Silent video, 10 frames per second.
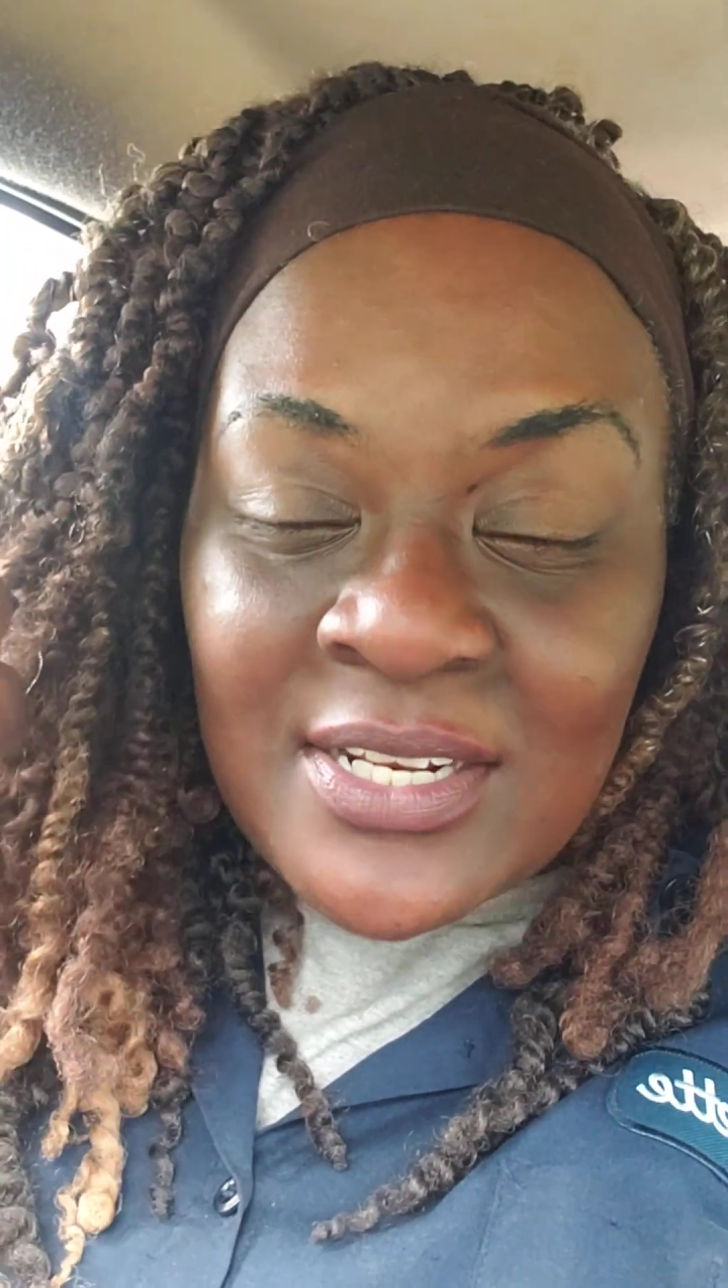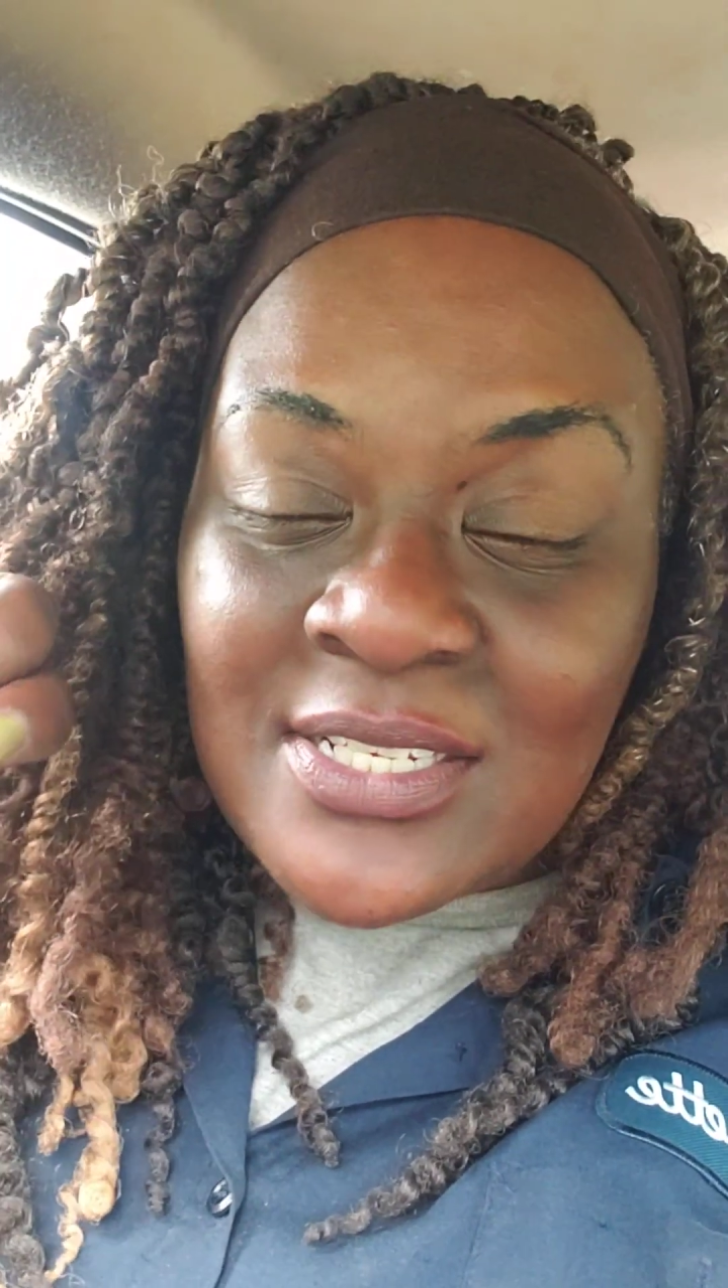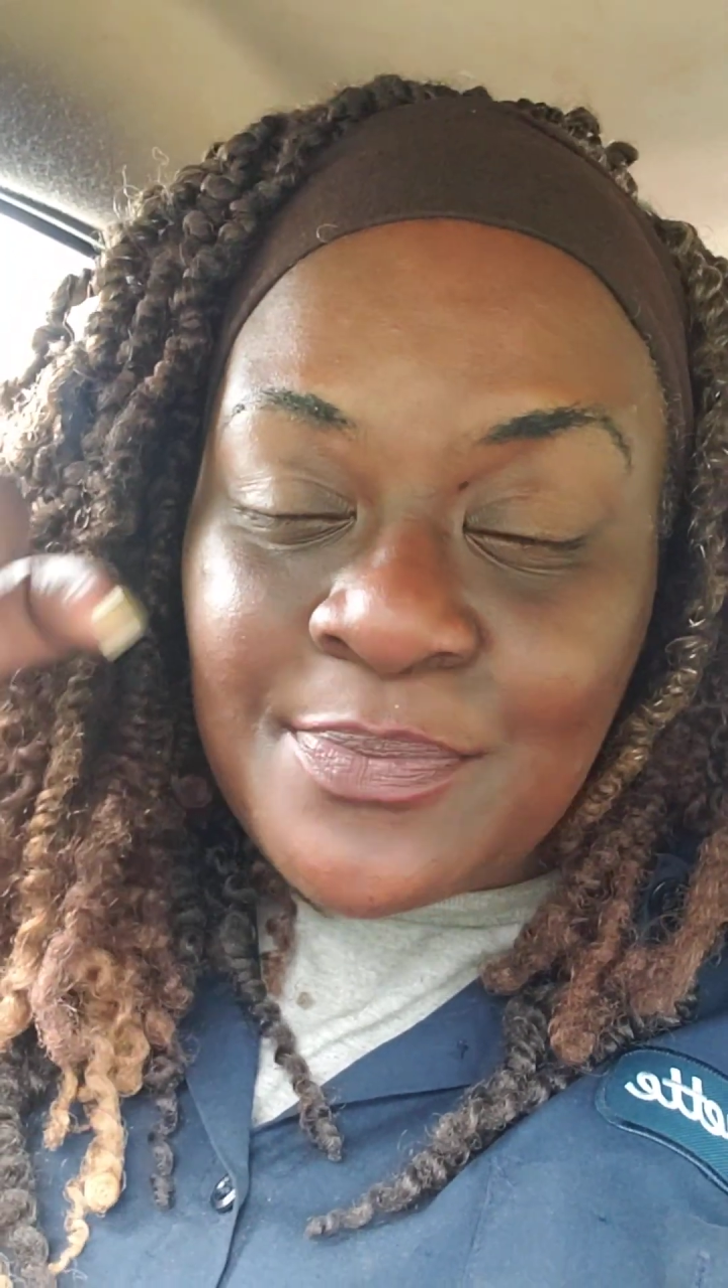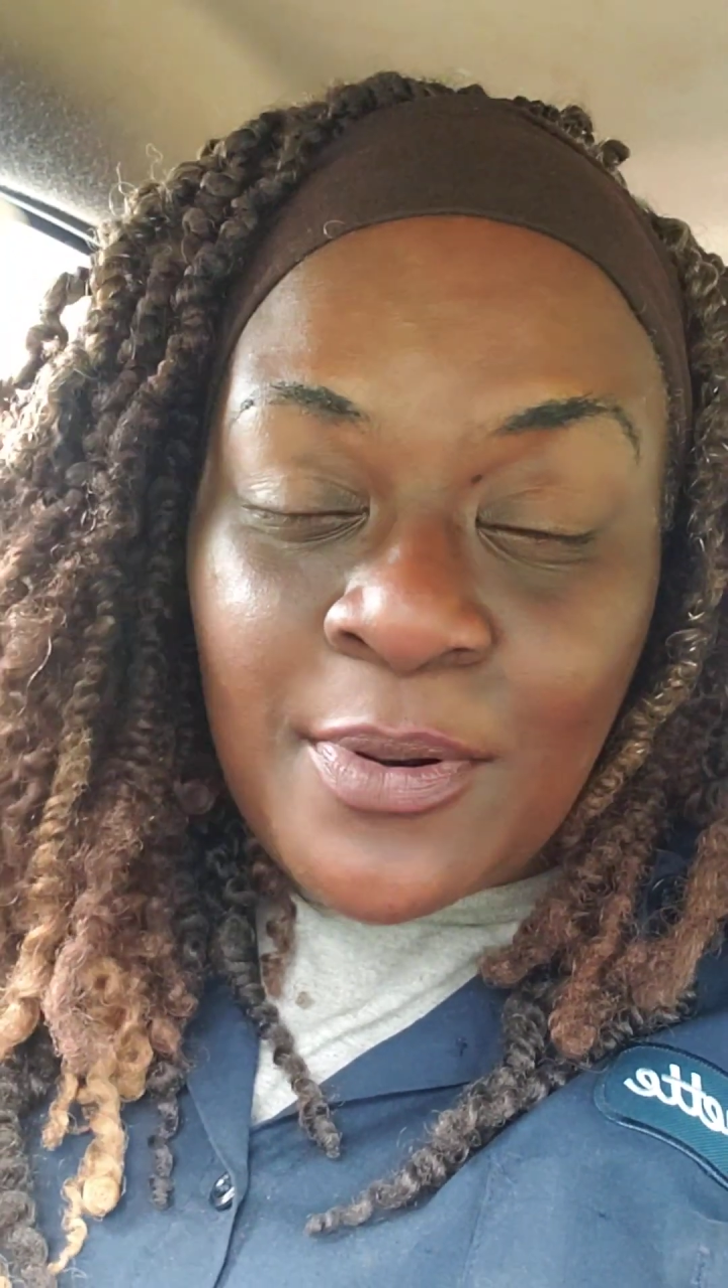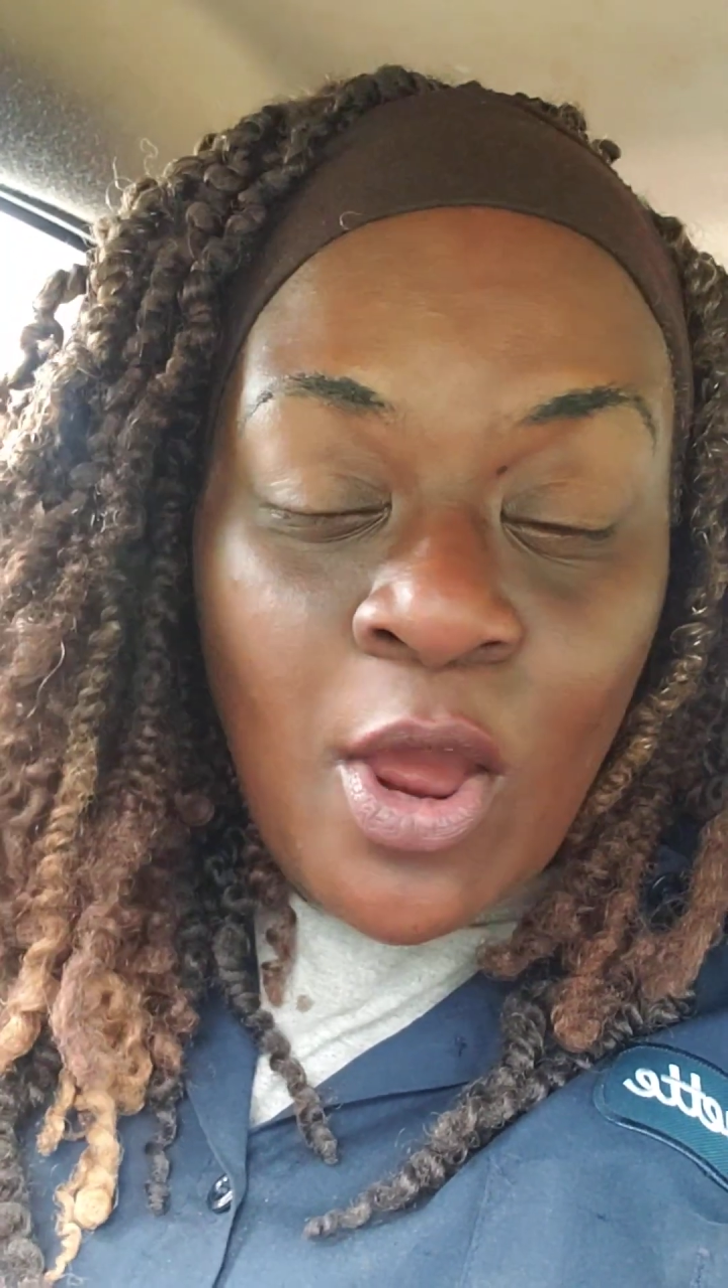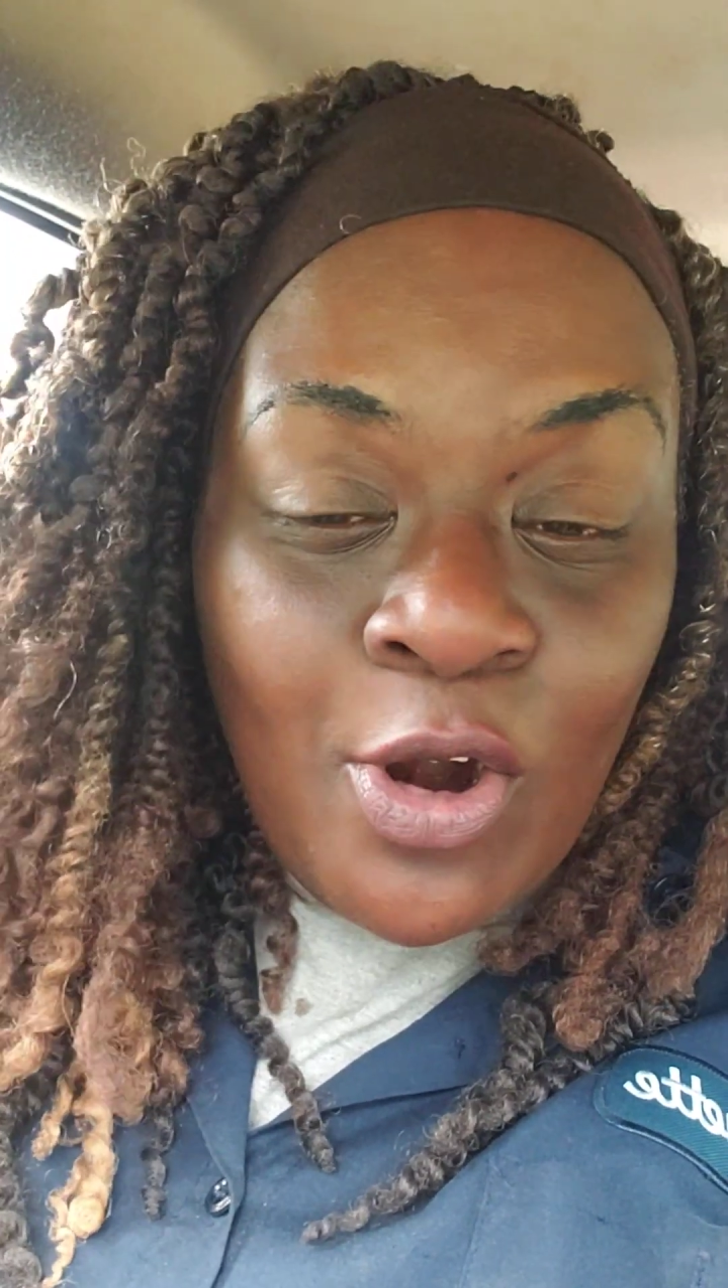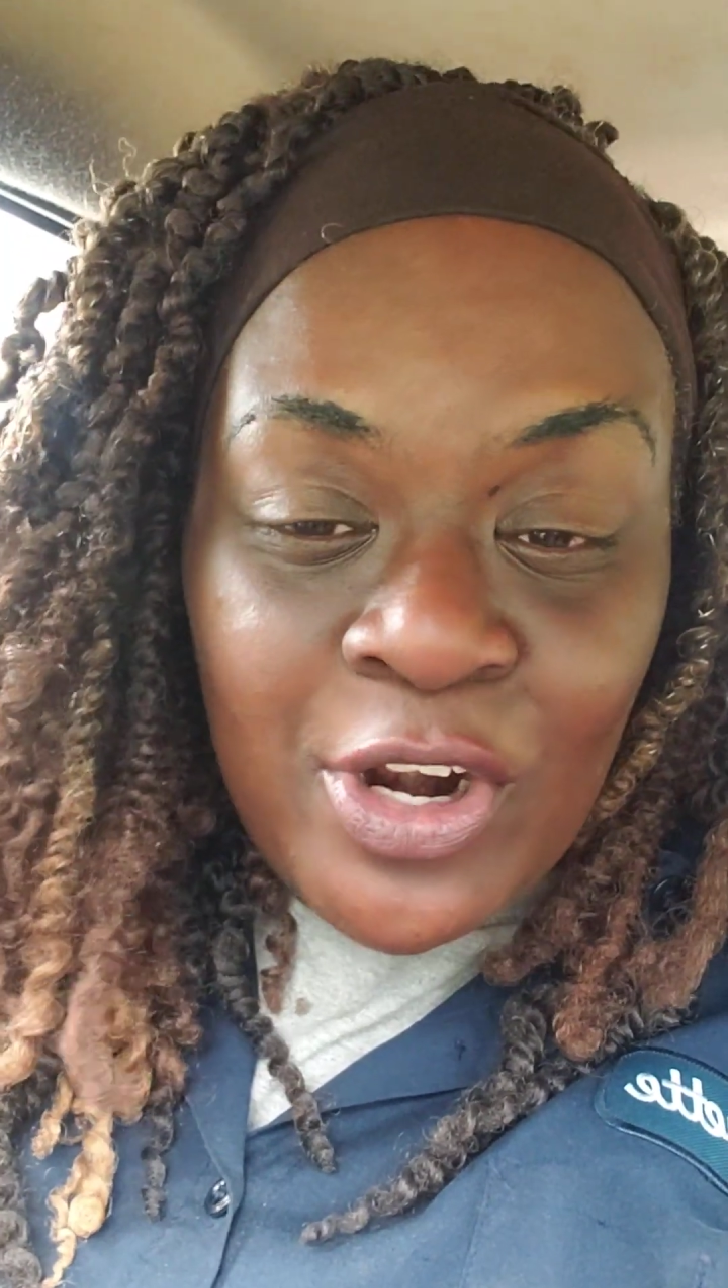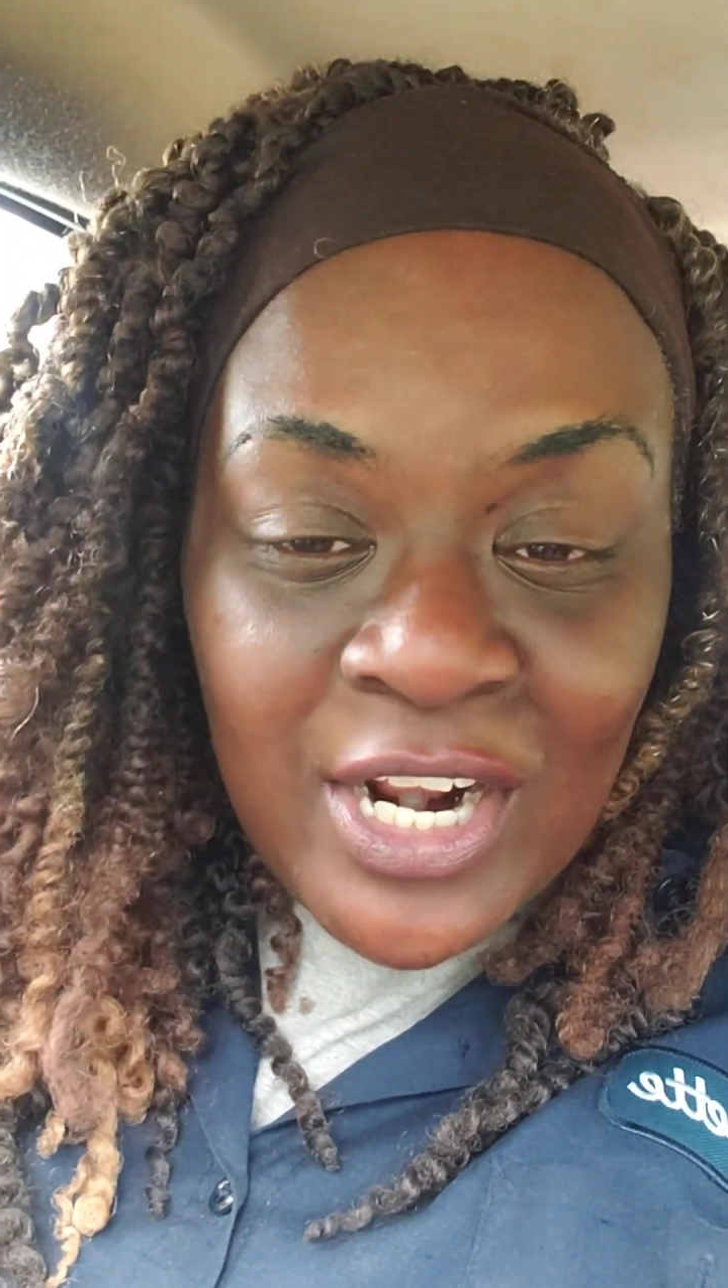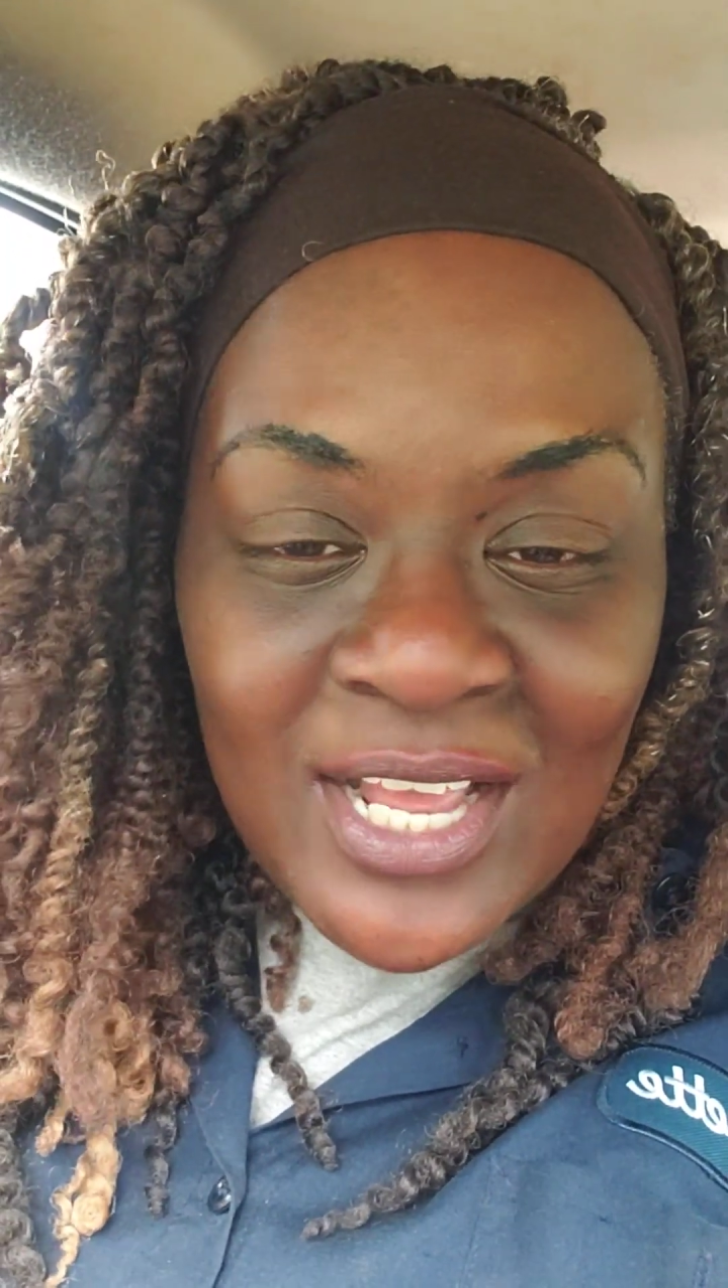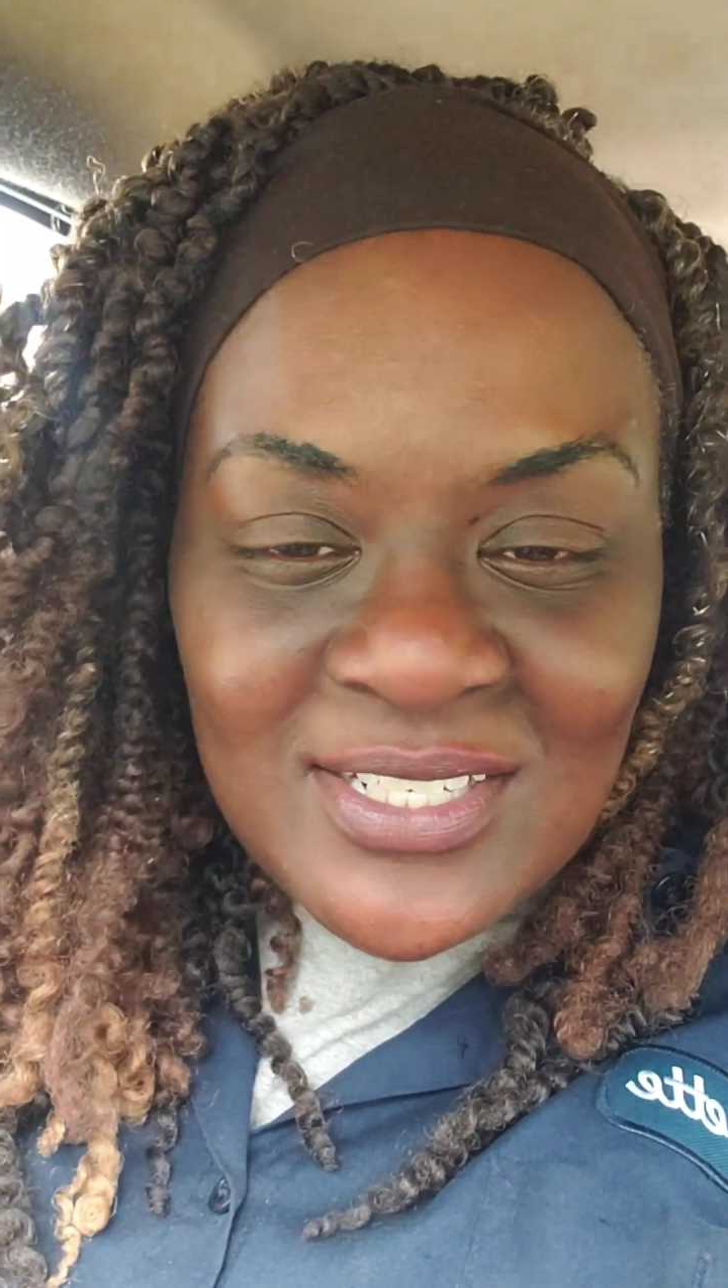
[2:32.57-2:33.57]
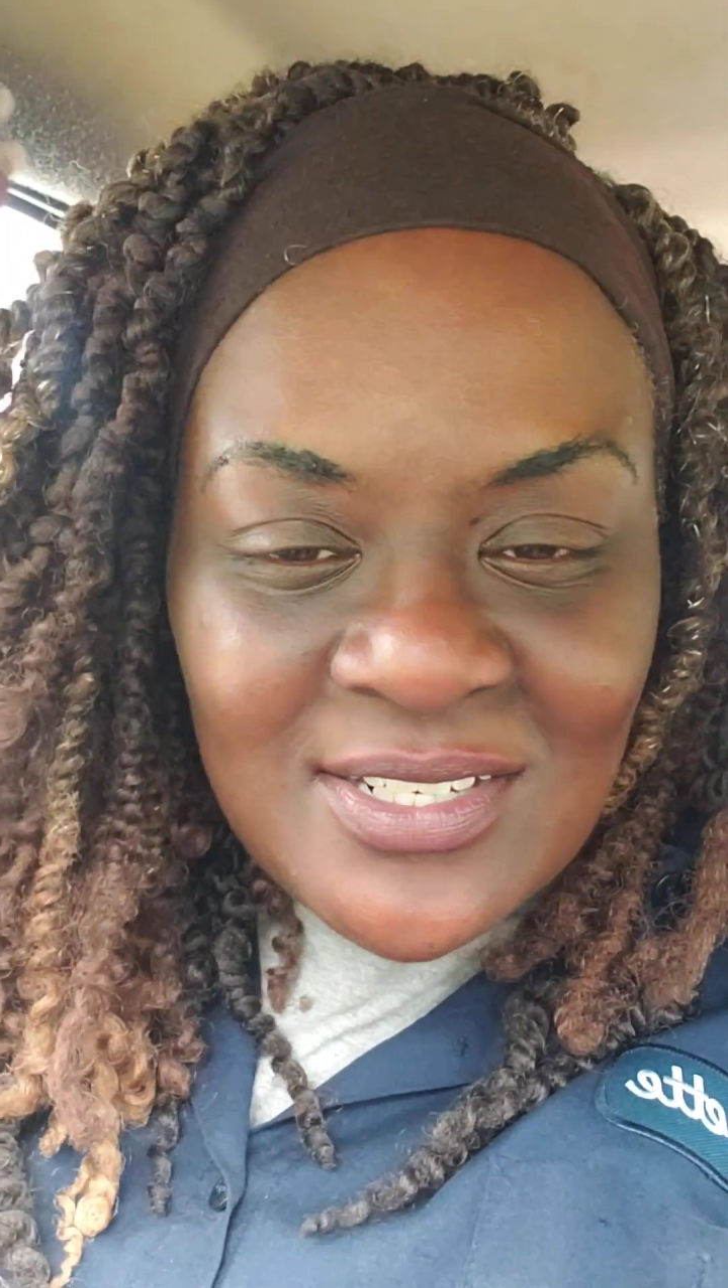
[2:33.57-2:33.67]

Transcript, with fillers: this blogger that I